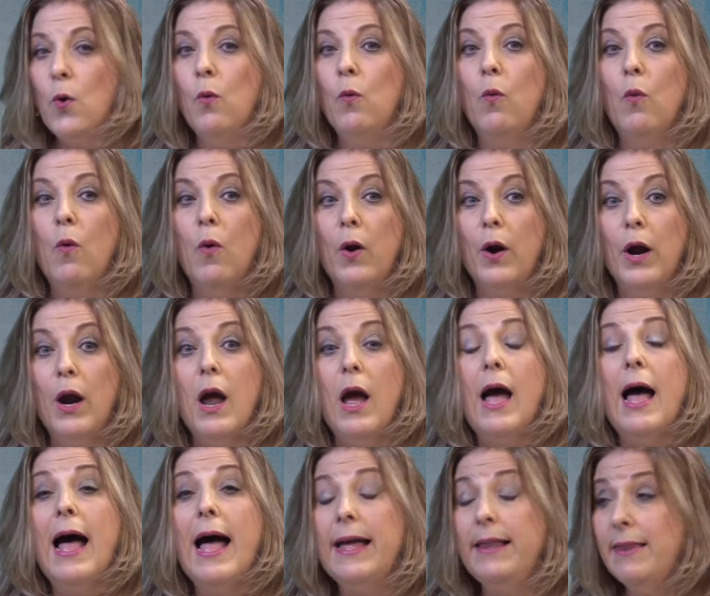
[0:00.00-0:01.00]
or
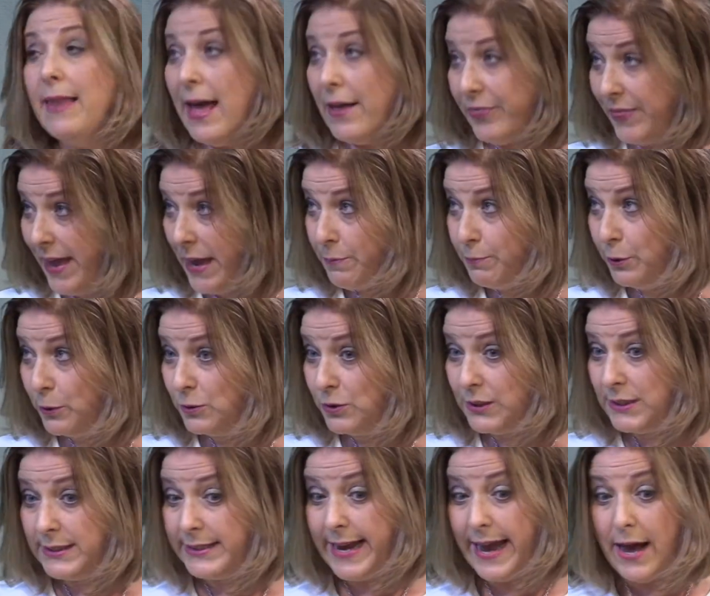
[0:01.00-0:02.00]
I let that
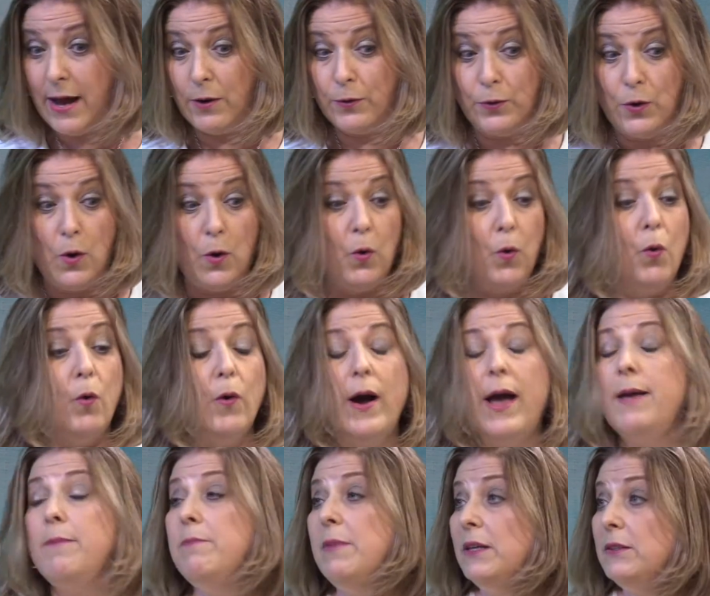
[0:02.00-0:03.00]
person down, or
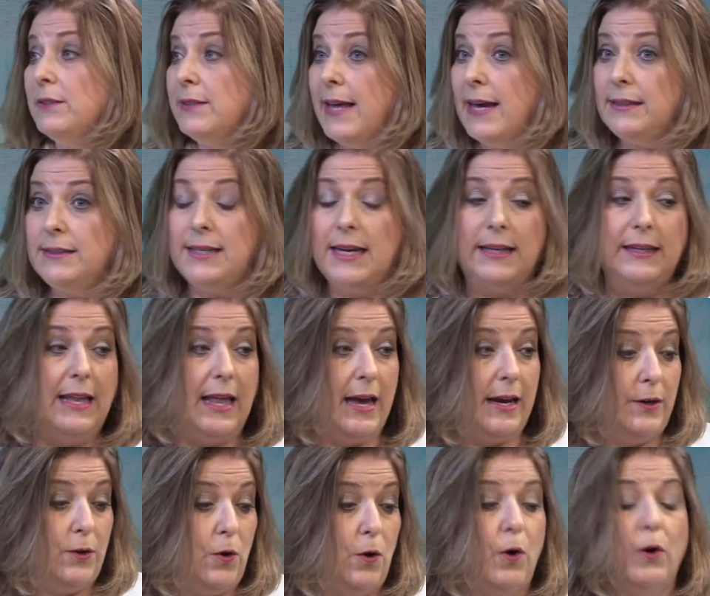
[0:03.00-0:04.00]
I missed that
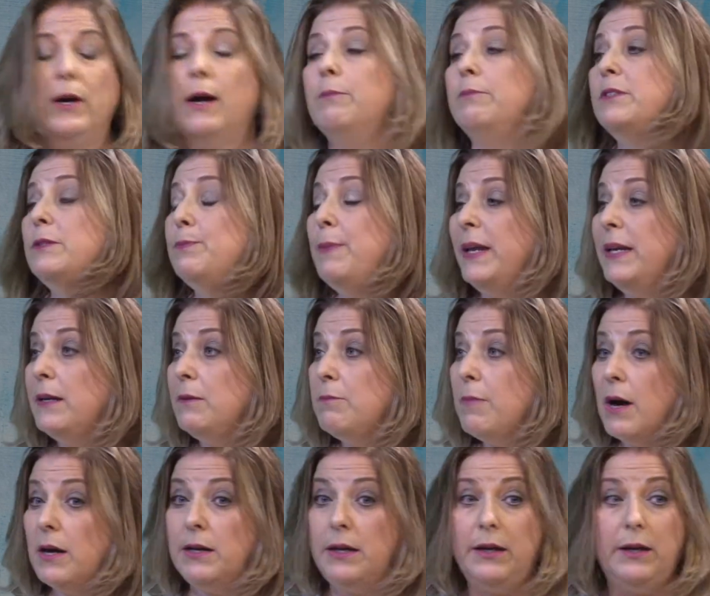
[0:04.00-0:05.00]
deadline, or I'm spending
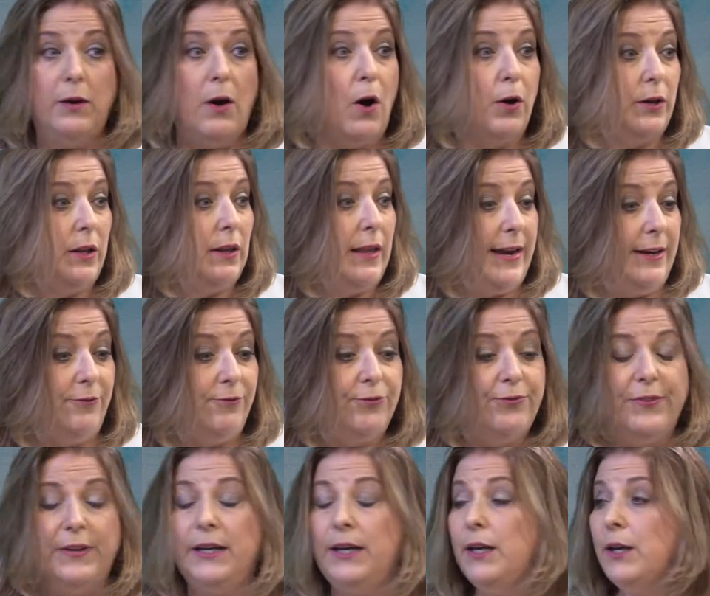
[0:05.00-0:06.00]
money on a late
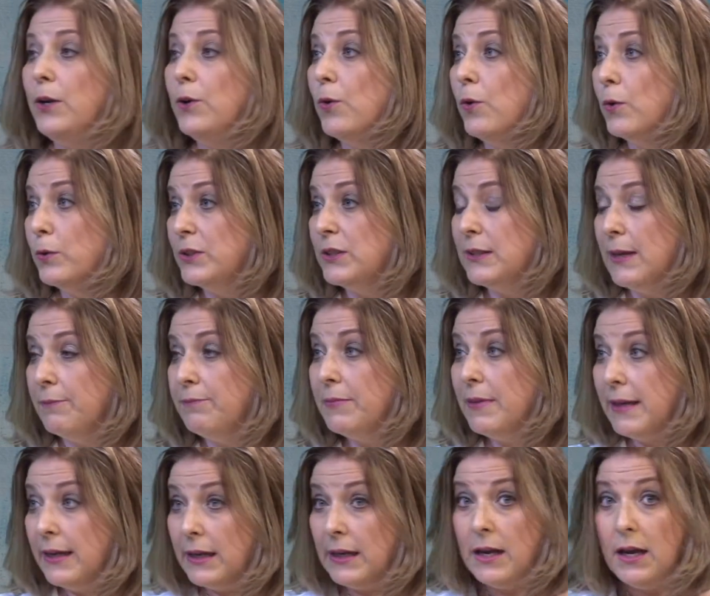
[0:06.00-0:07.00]
fee or
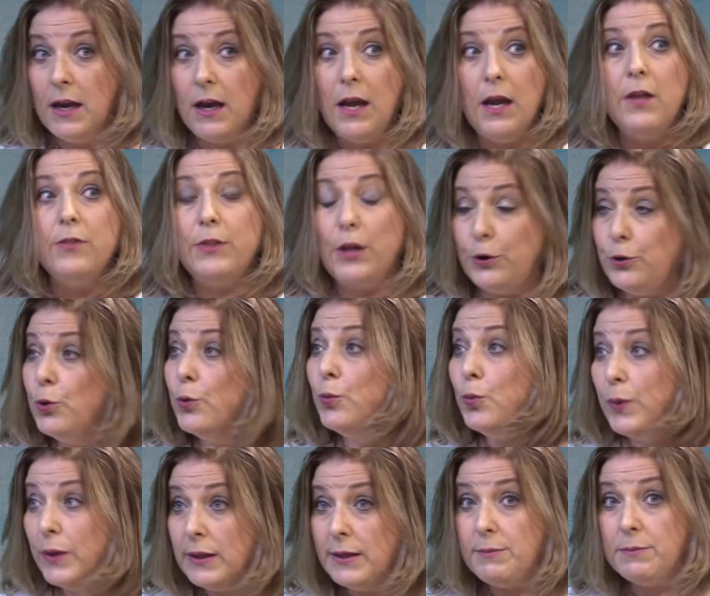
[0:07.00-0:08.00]
something, that you're
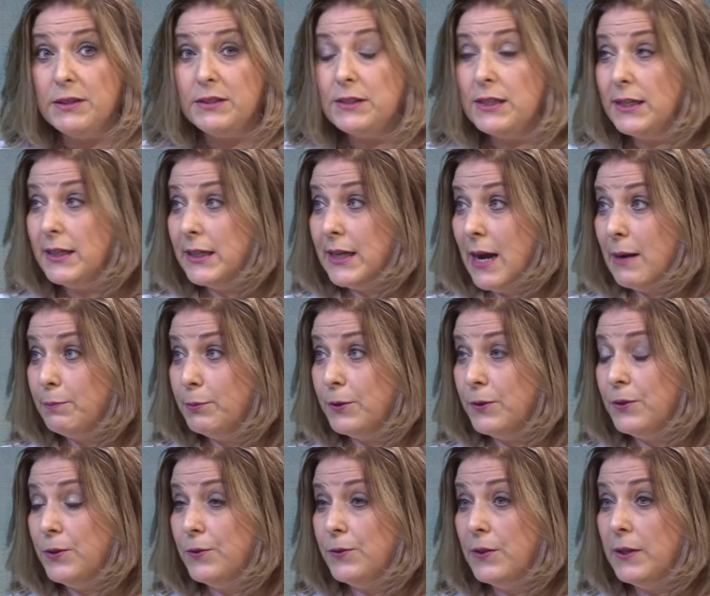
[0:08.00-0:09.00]
really missing an
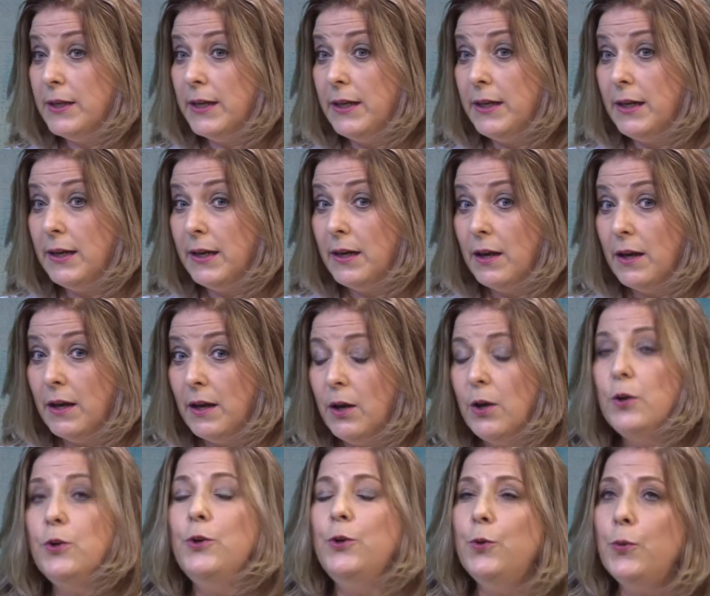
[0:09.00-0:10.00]
opportunity,
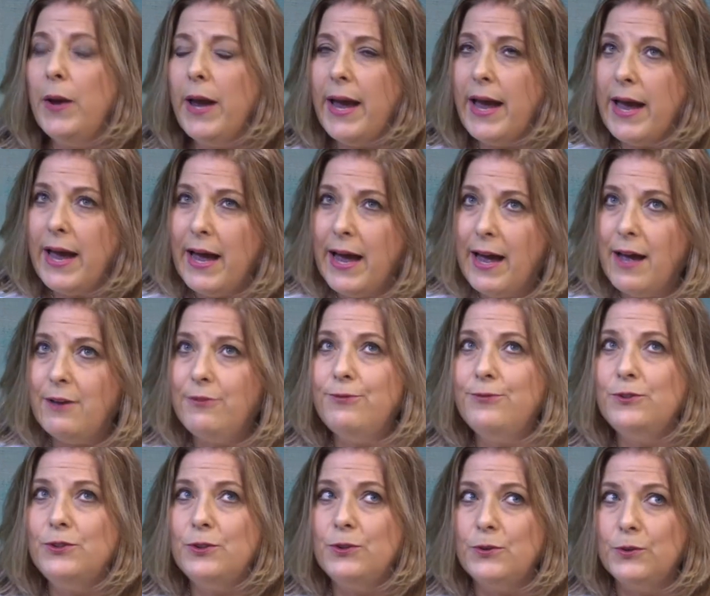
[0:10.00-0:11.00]
you have
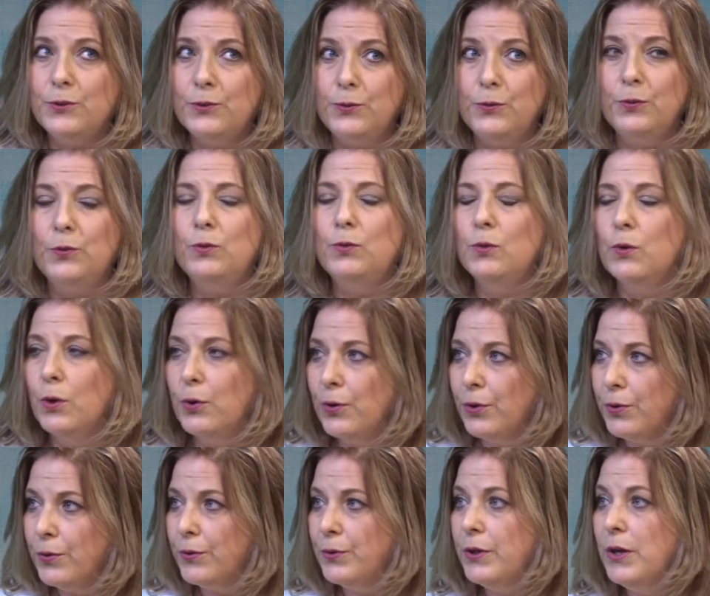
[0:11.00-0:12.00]
to
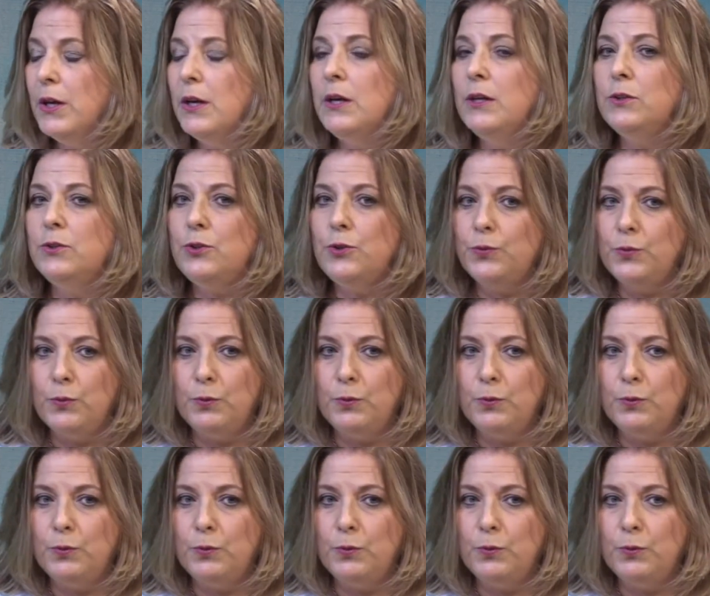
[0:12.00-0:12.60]
learn to